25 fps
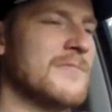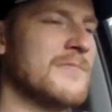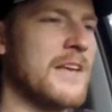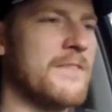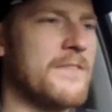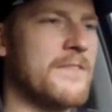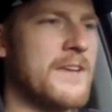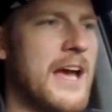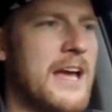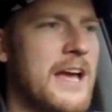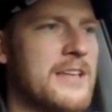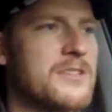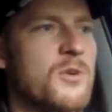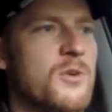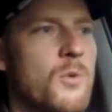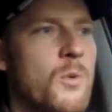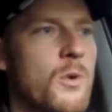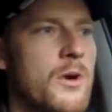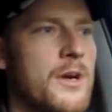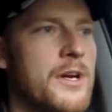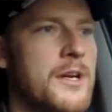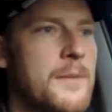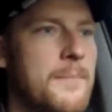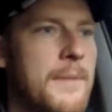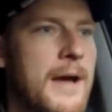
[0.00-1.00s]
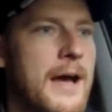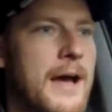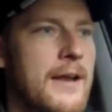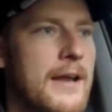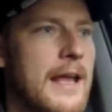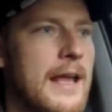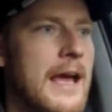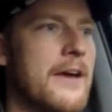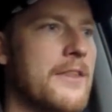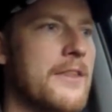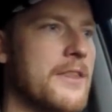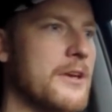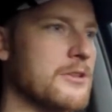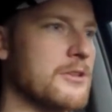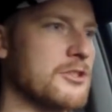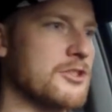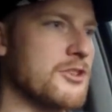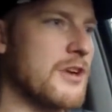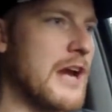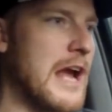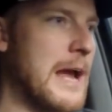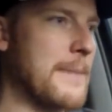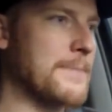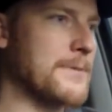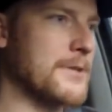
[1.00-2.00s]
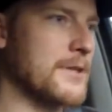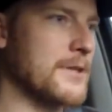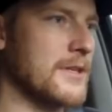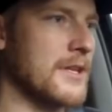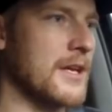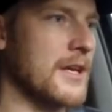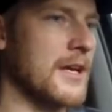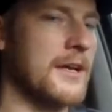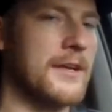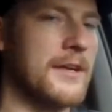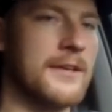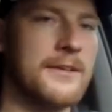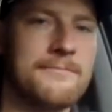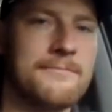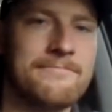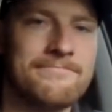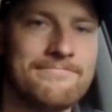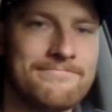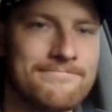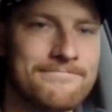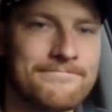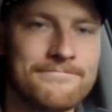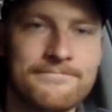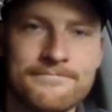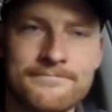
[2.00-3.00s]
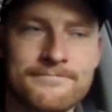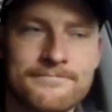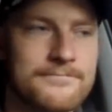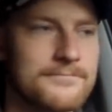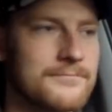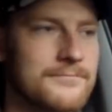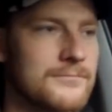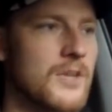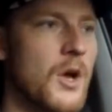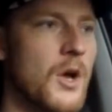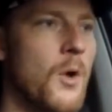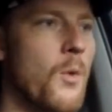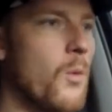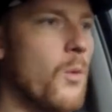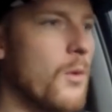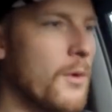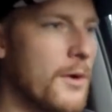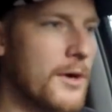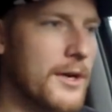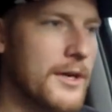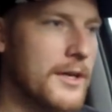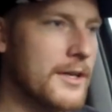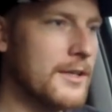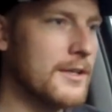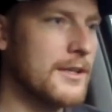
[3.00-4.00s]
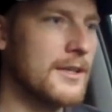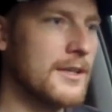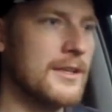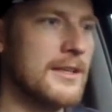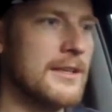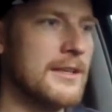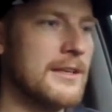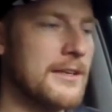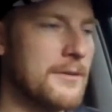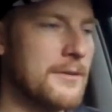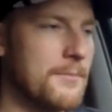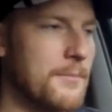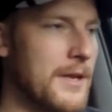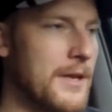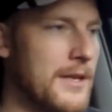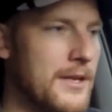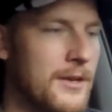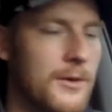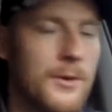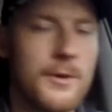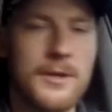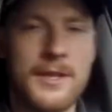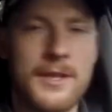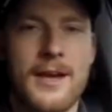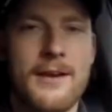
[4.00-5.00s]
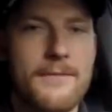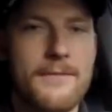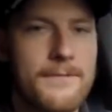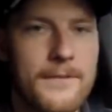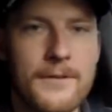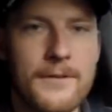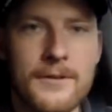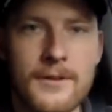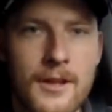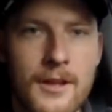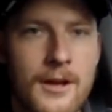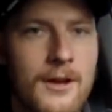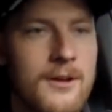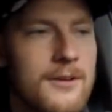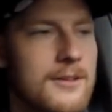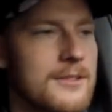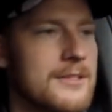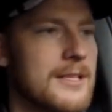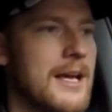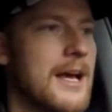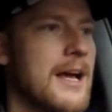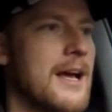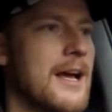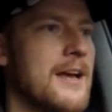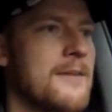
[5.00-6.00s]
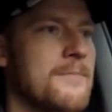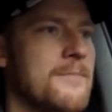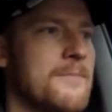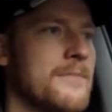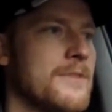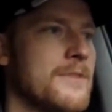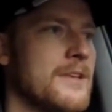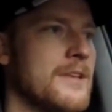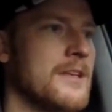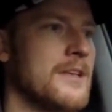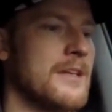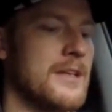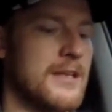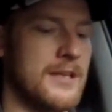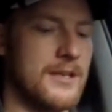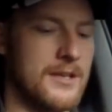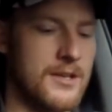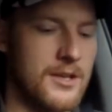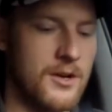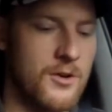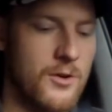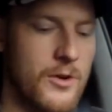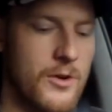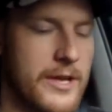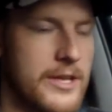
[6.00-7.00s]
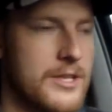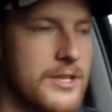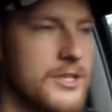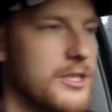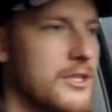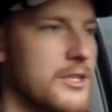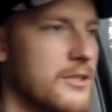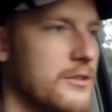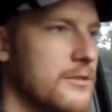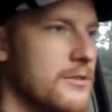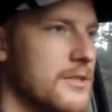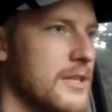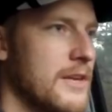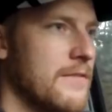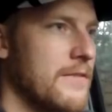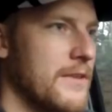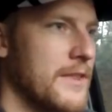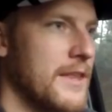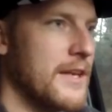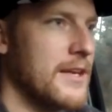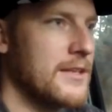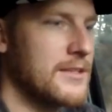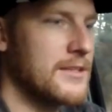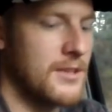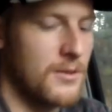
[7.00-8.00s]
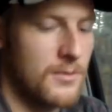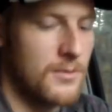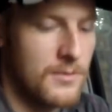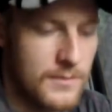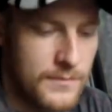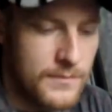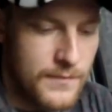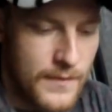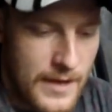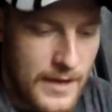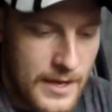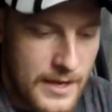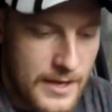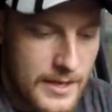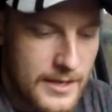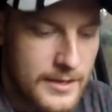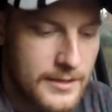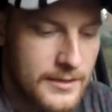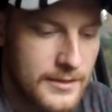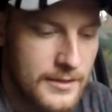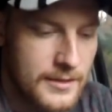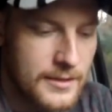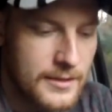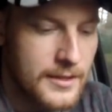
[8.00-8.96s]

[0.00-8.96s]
if you guys are worried about how those straps are done, don't worry. Been doing that for a long time. No issues. Everything's going fine.